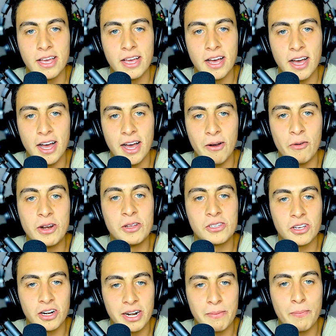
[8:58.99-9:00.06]
uh, when you
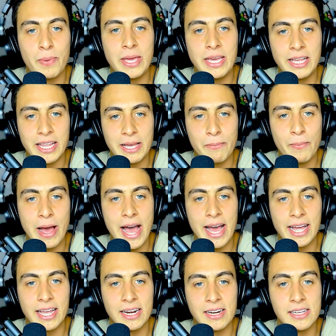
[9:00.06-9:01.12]
started peeling
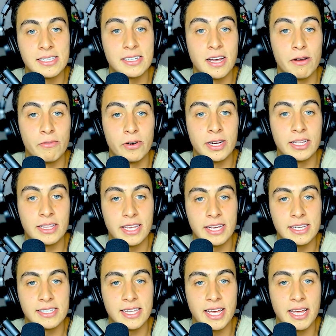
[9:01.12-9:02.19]
back and discovering
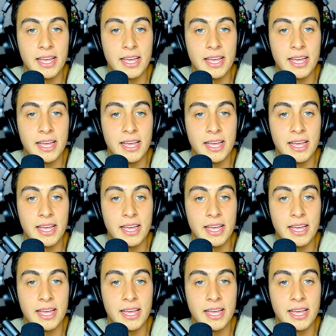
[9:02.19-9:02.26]
things that